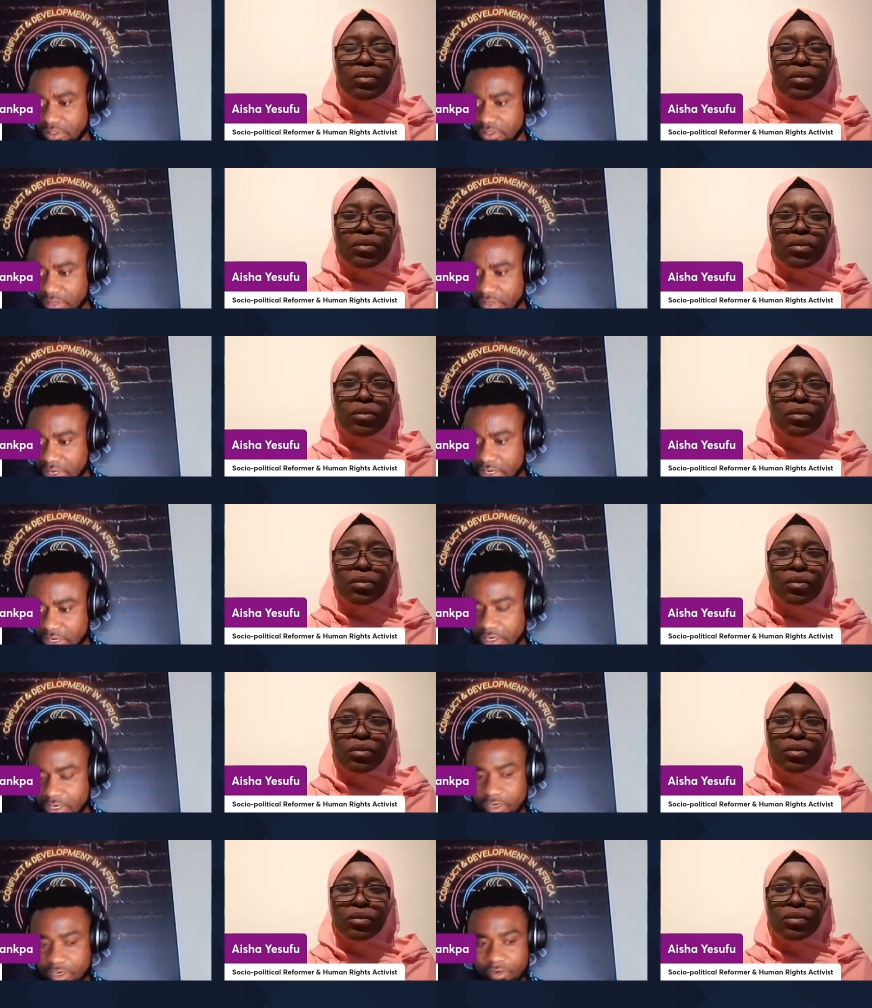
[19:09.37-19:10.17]

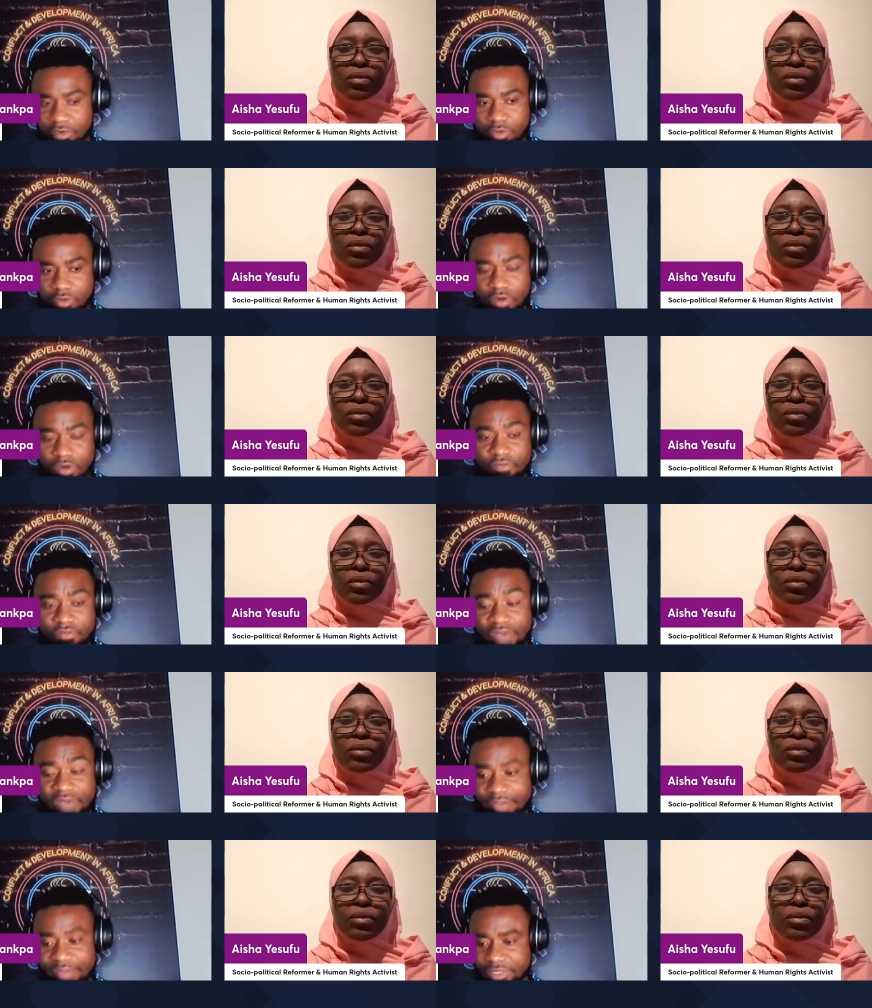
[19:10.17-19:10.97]
Speaker 1: Uh,
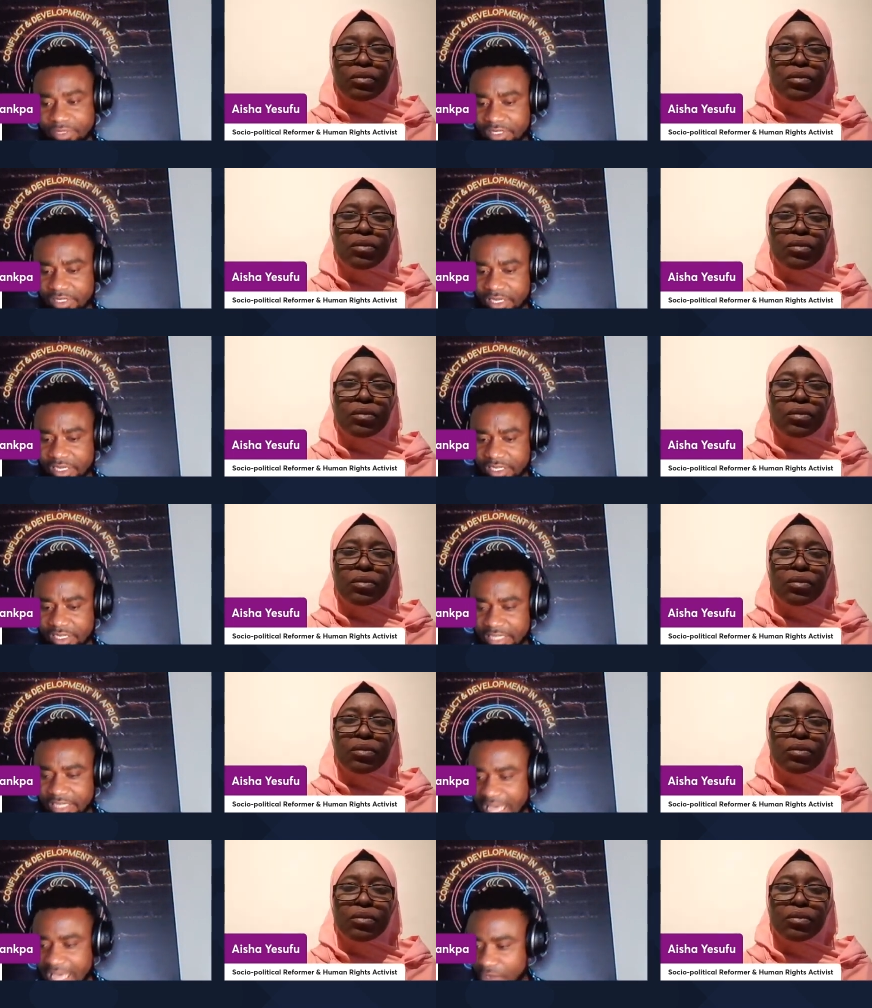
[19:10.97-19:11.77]
confirmed.
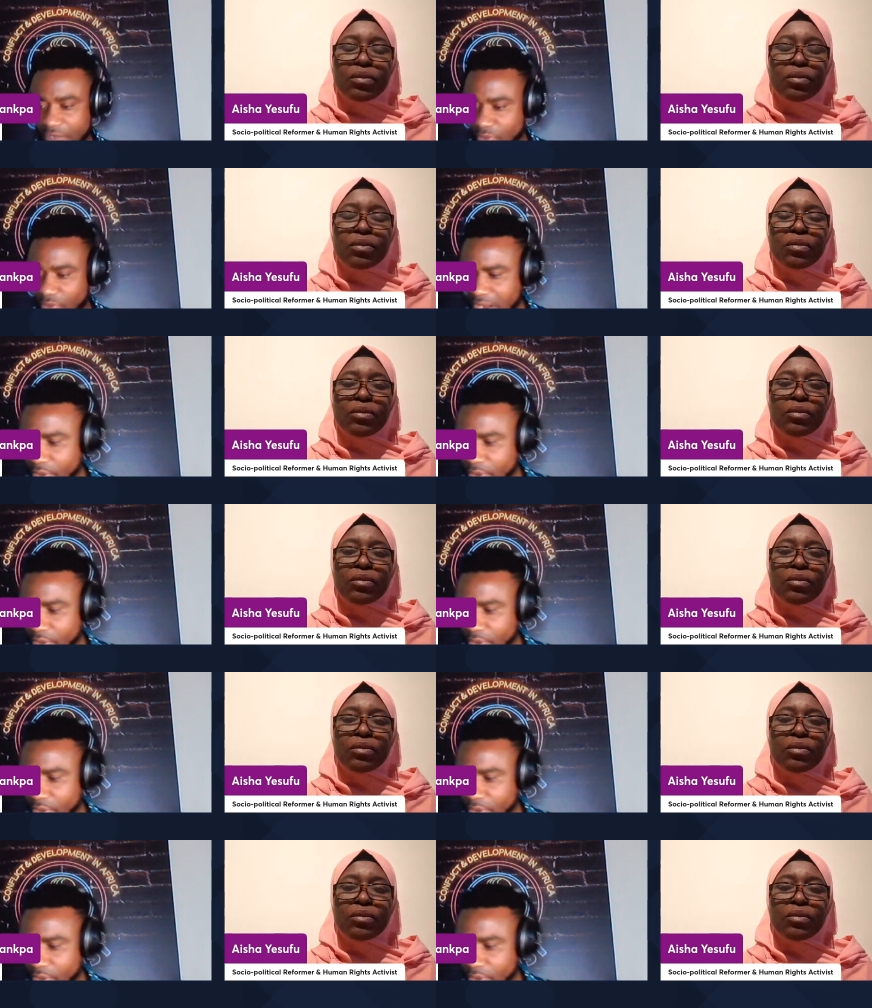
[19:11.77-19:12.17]
Now, what I want